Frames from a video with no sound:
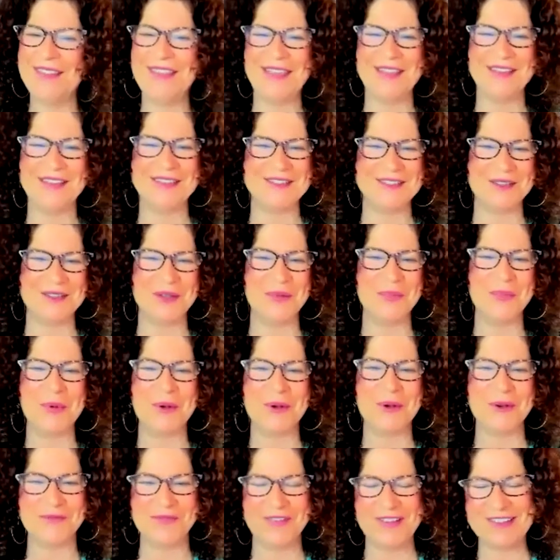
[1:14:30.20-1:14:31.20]
That's so
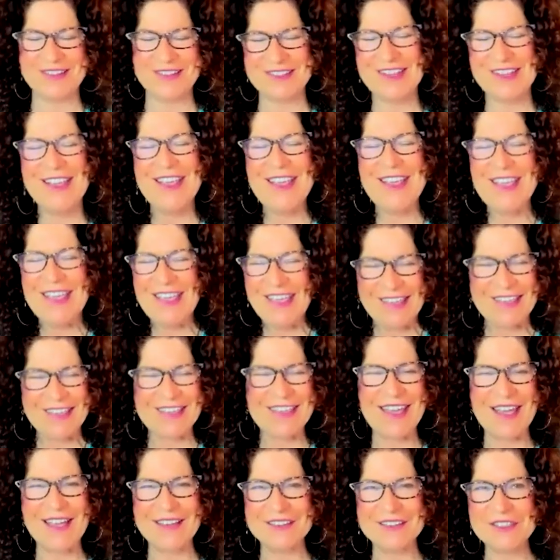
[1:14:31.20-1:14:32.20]
perfect.
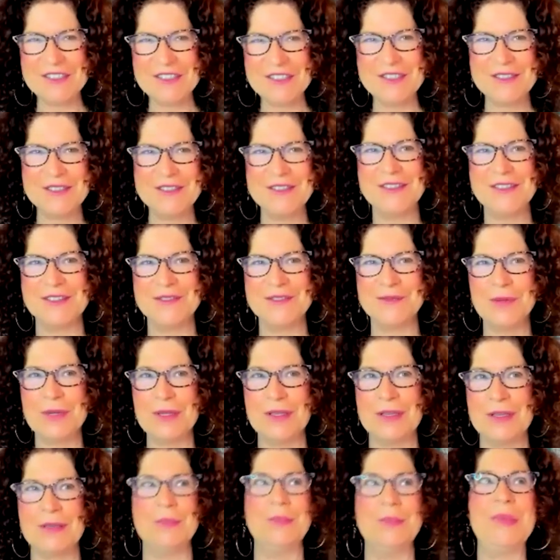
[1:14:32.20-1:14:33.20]
Yeah, she's just
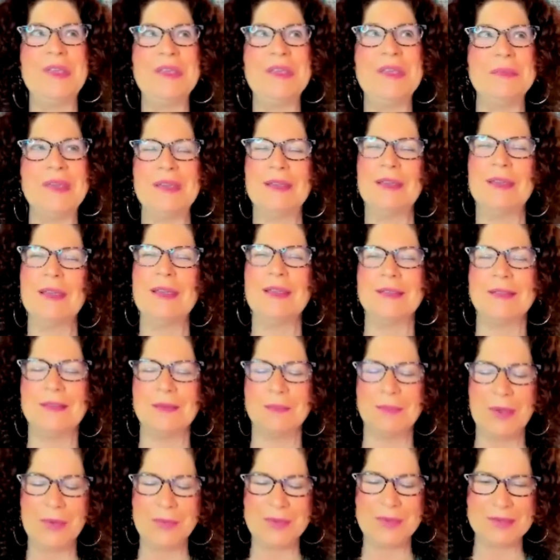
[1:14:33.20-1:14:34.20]
really beaming at the
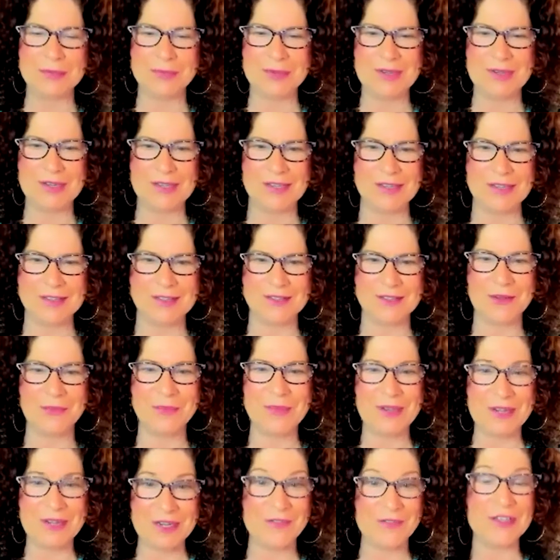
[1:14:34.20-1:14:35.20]
moment because so
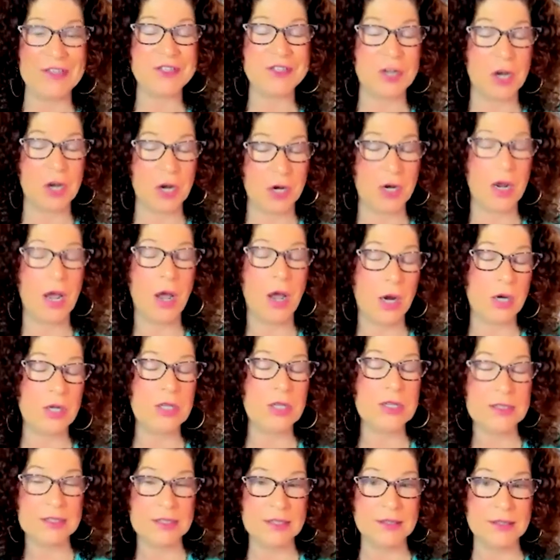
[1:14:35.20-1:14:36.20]
many of us are, our
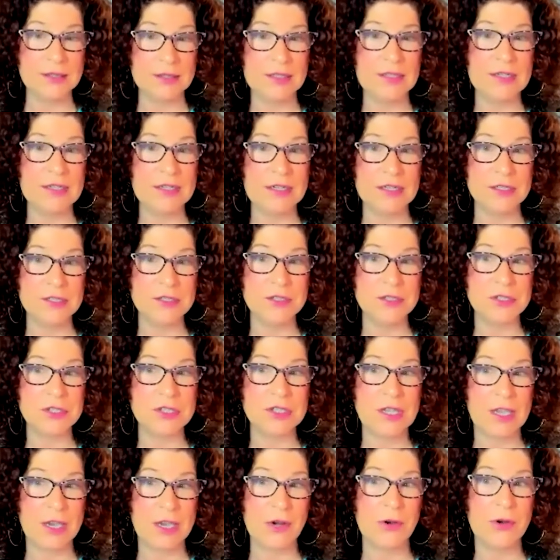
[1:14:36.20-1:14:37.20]

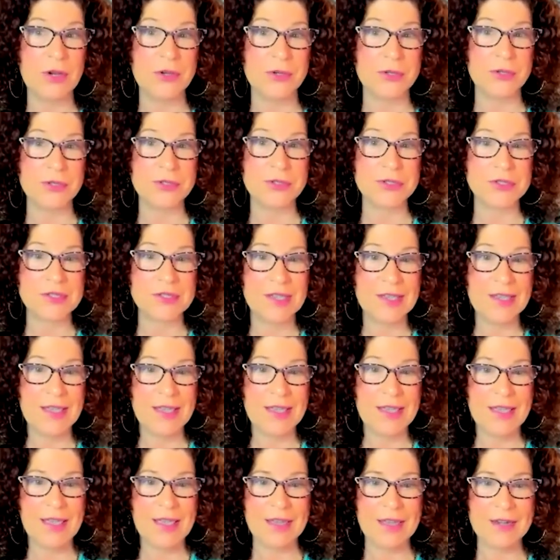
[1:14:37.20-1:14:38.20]
lineage carriers
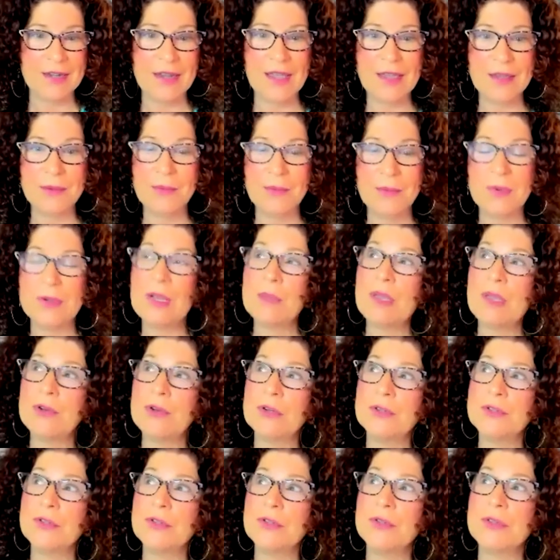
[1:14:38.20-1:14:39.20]
and I, when mm-hmm. I met
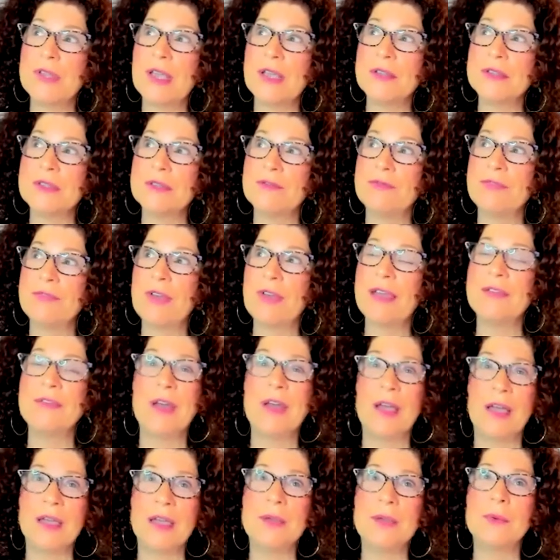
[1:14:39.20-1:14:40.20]
her mm-hmm. in 2005,
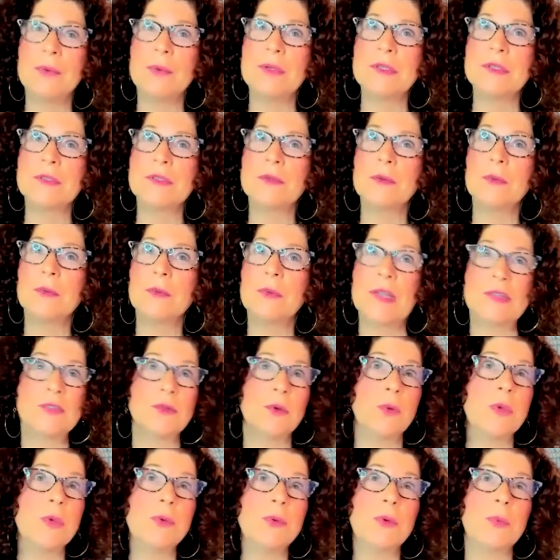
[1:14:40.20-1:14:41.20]
I was, that's
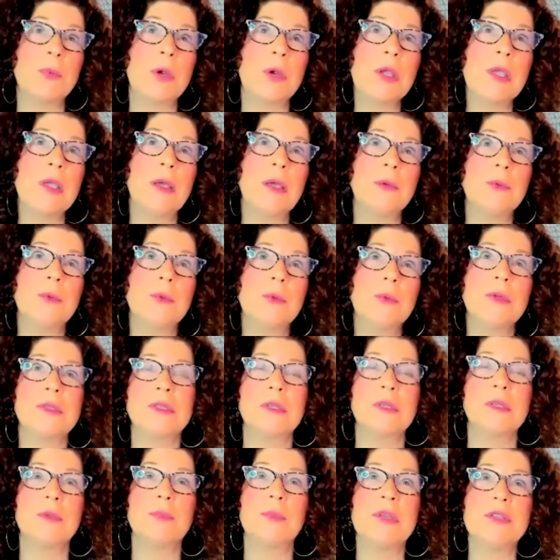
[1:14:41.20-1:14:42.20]
what we were working on was
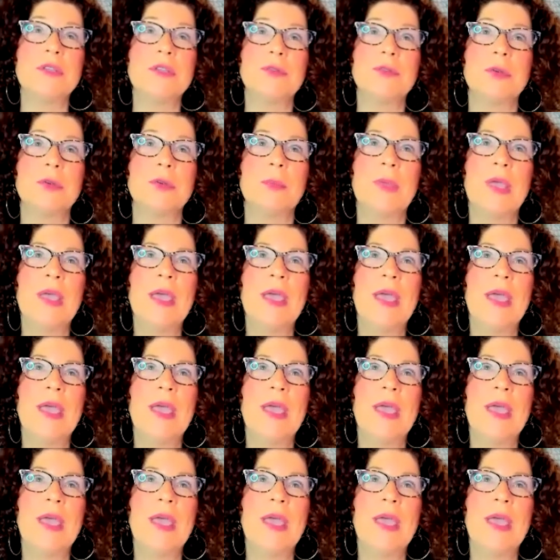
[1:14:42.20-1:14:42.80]
the peace room.